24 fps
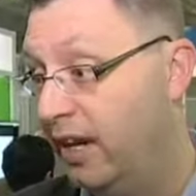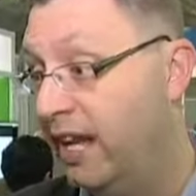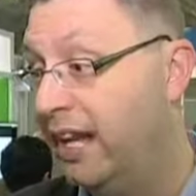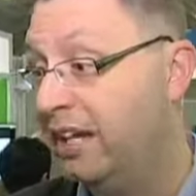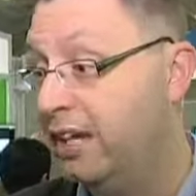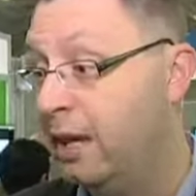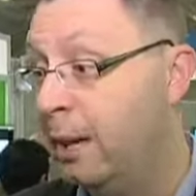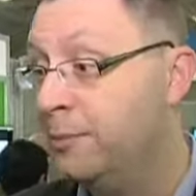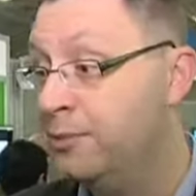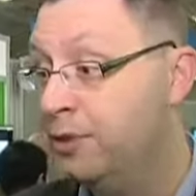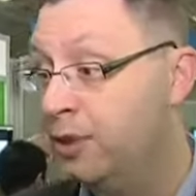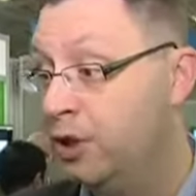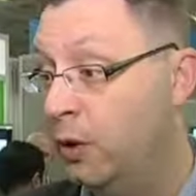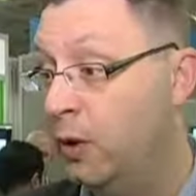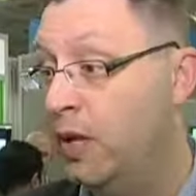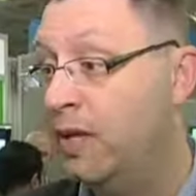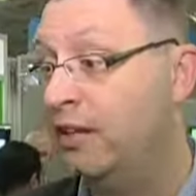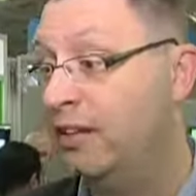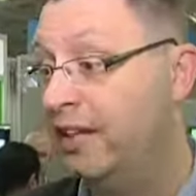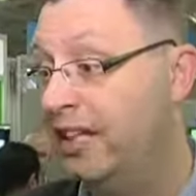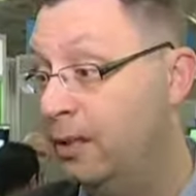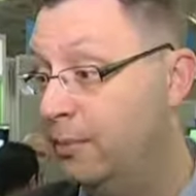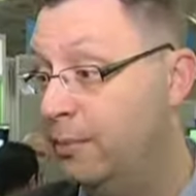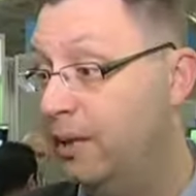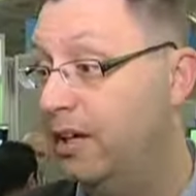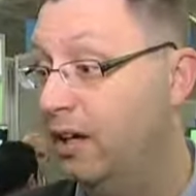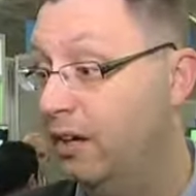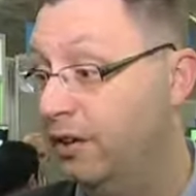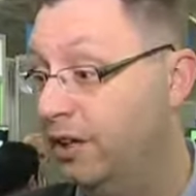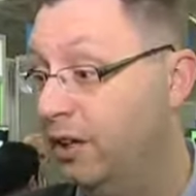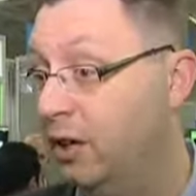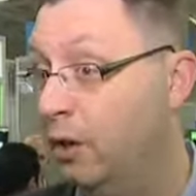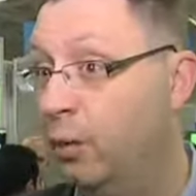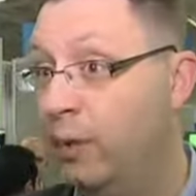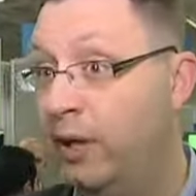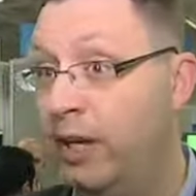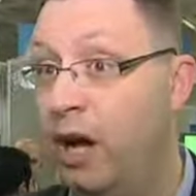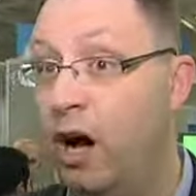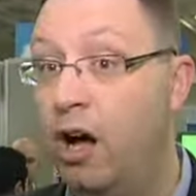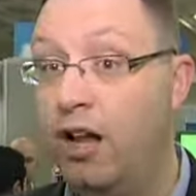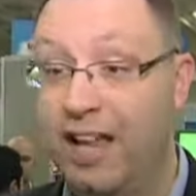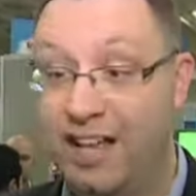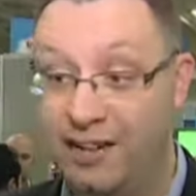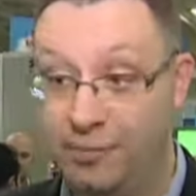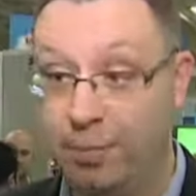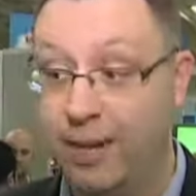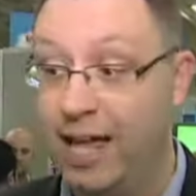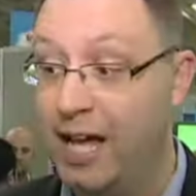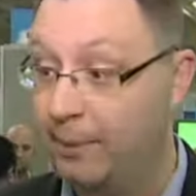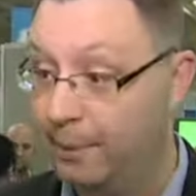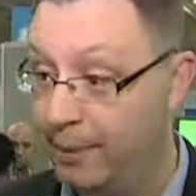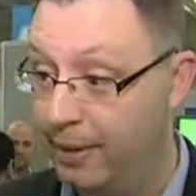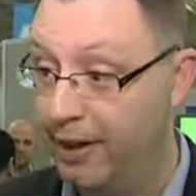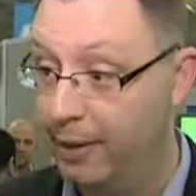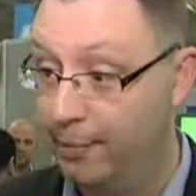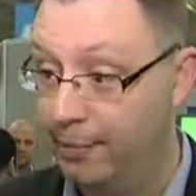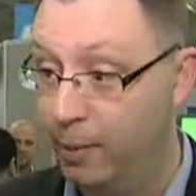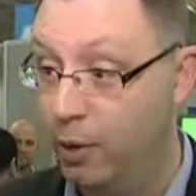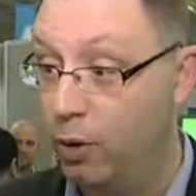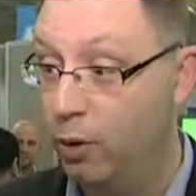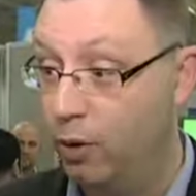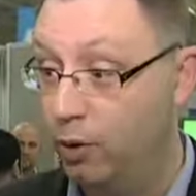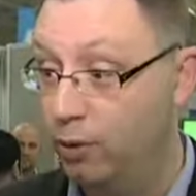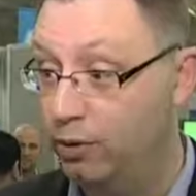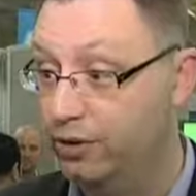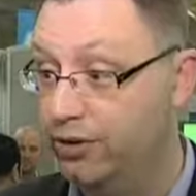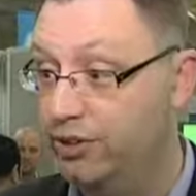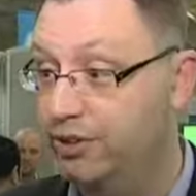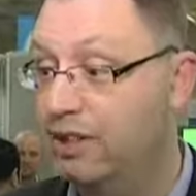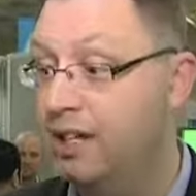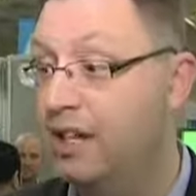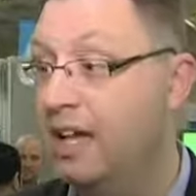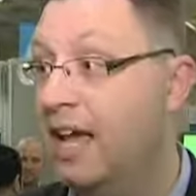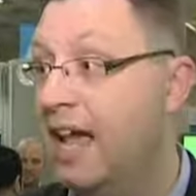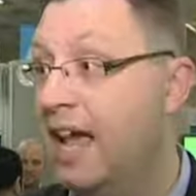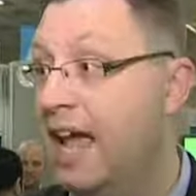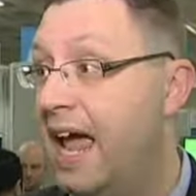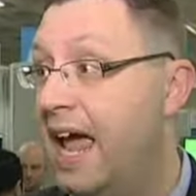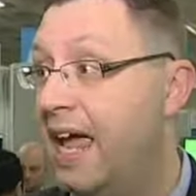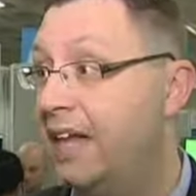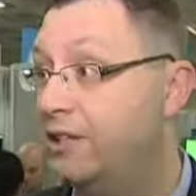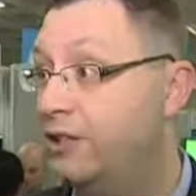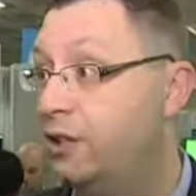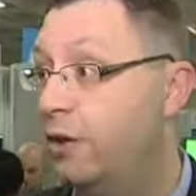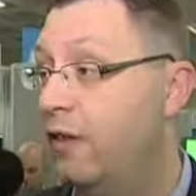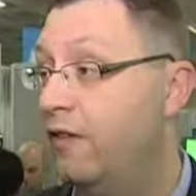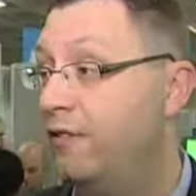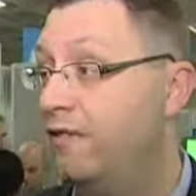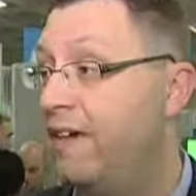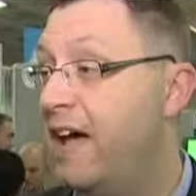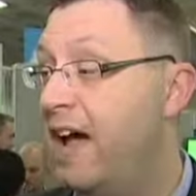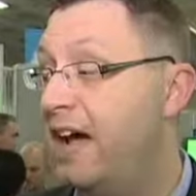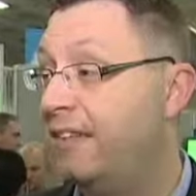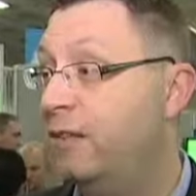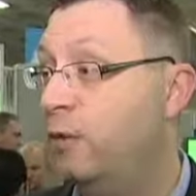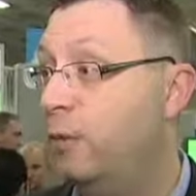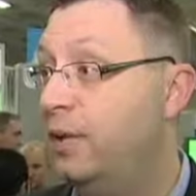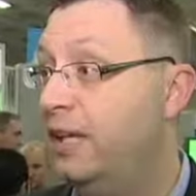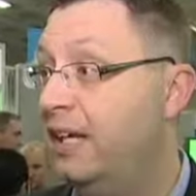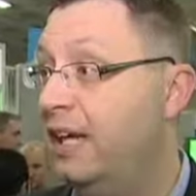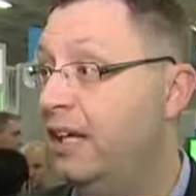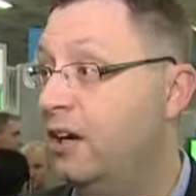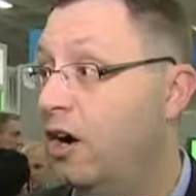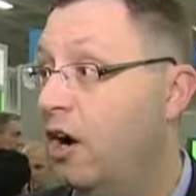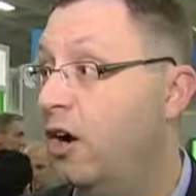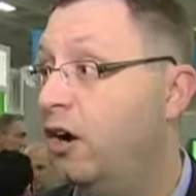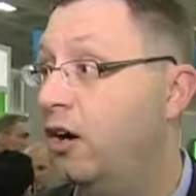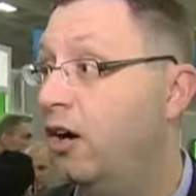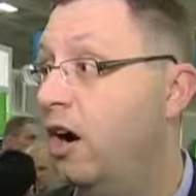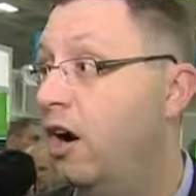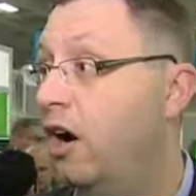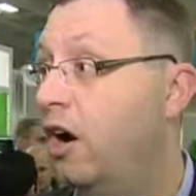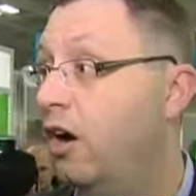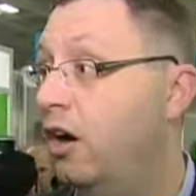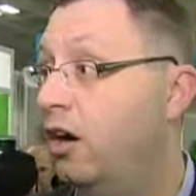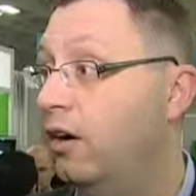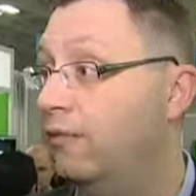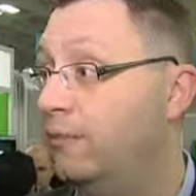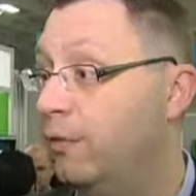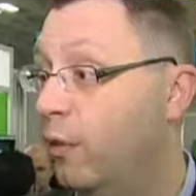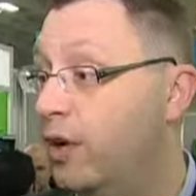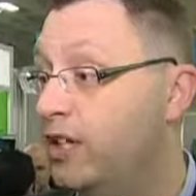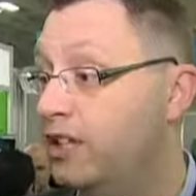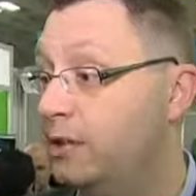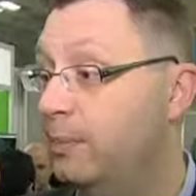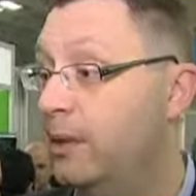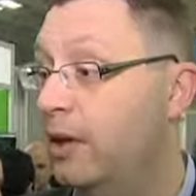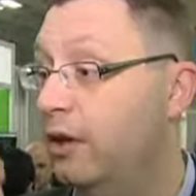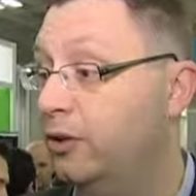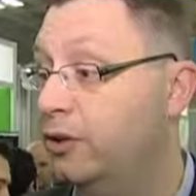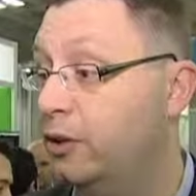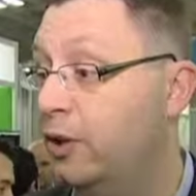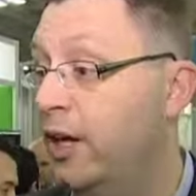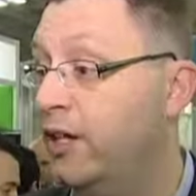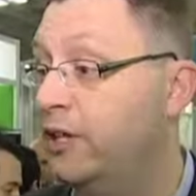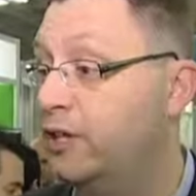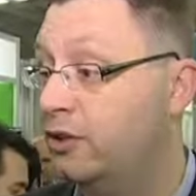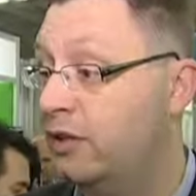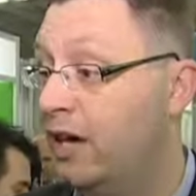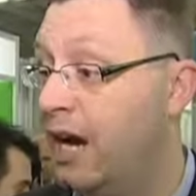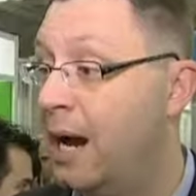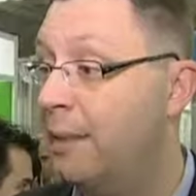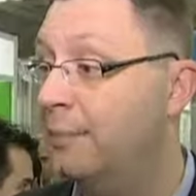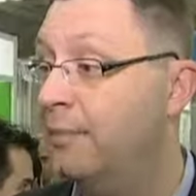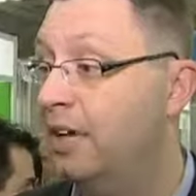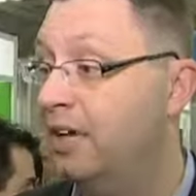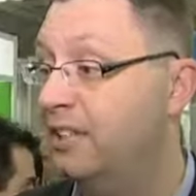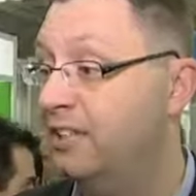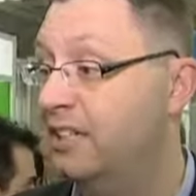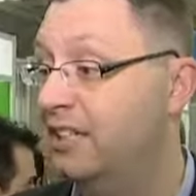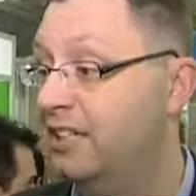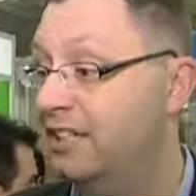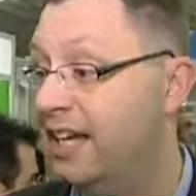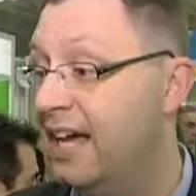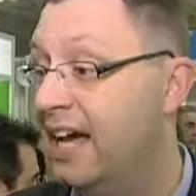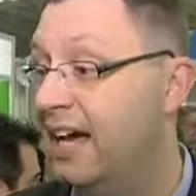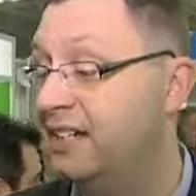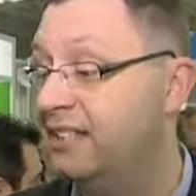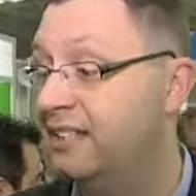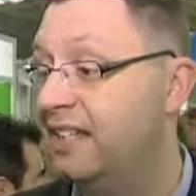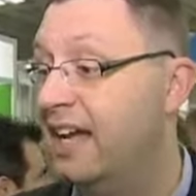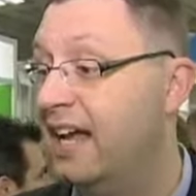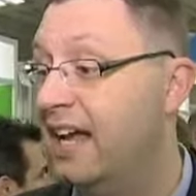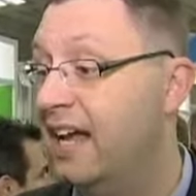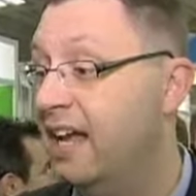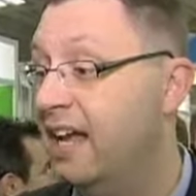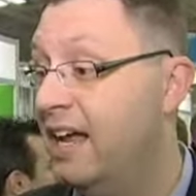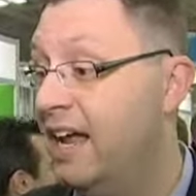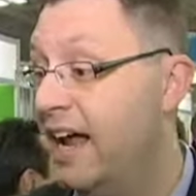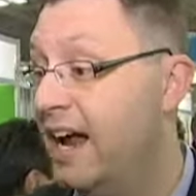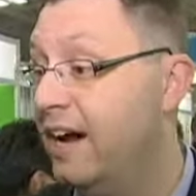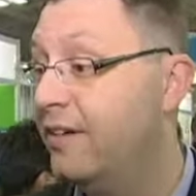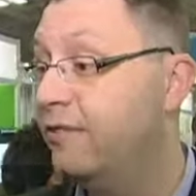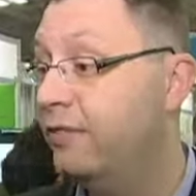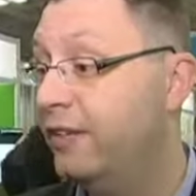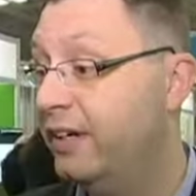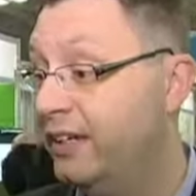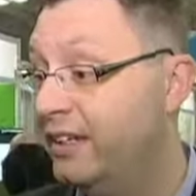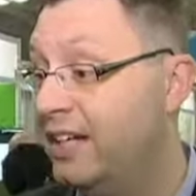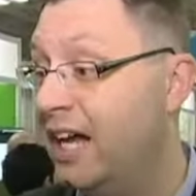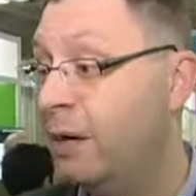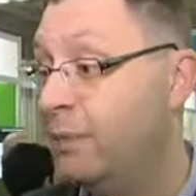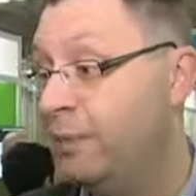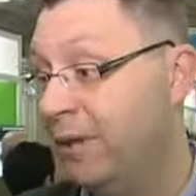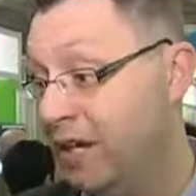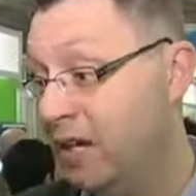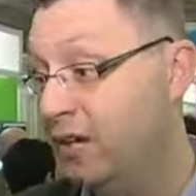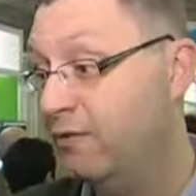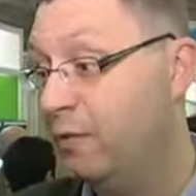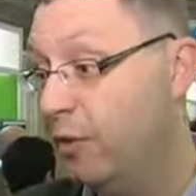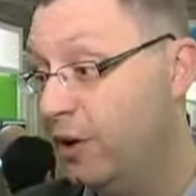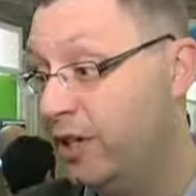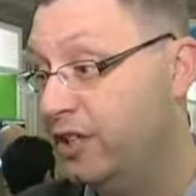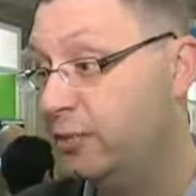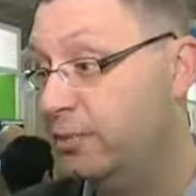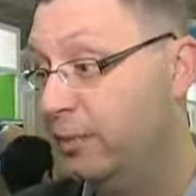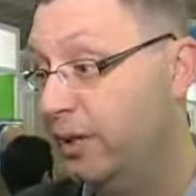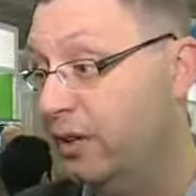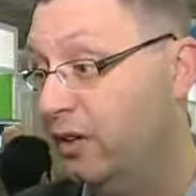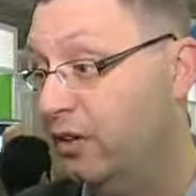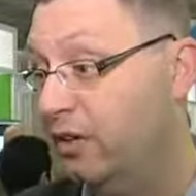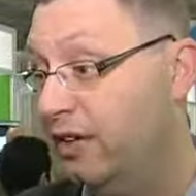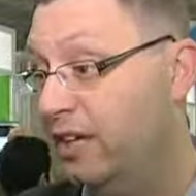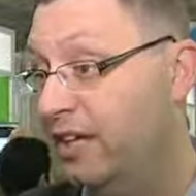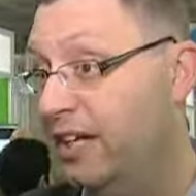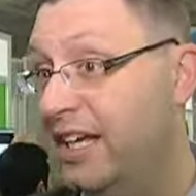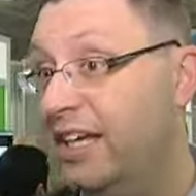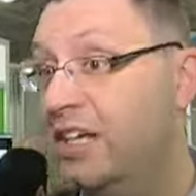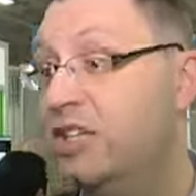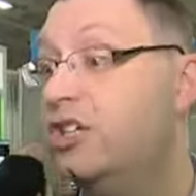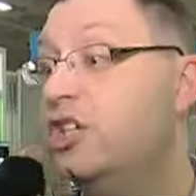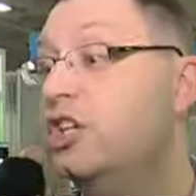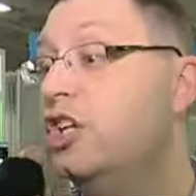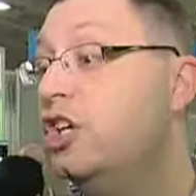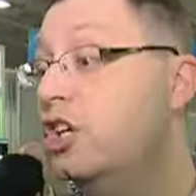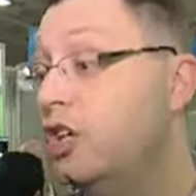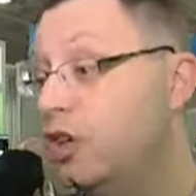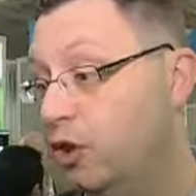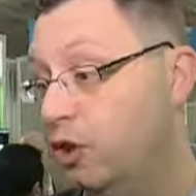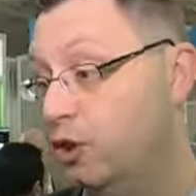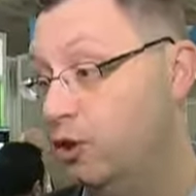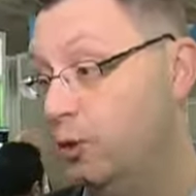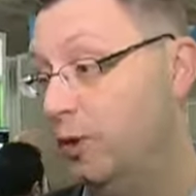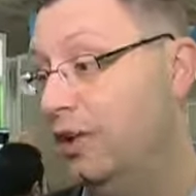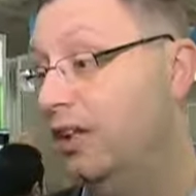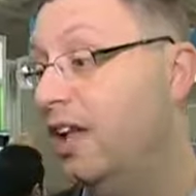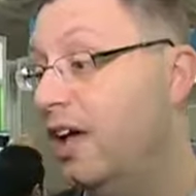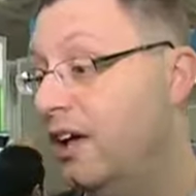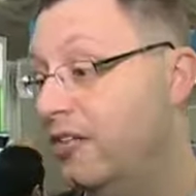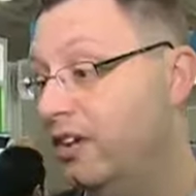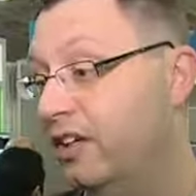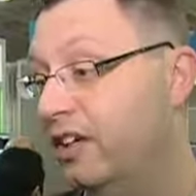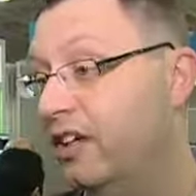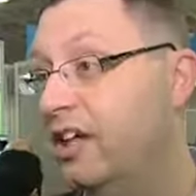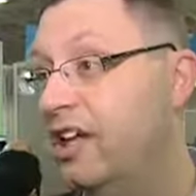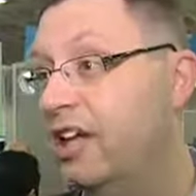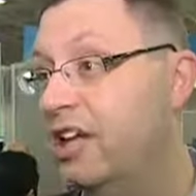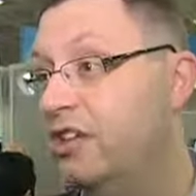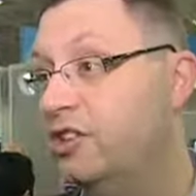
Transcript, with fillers: And it comes to you in an email. You know, we all have BlackBerry Bolds, and so the fact that we get our, our voicemail transcribed to us in text every time we get a voicemail is huge. We love it.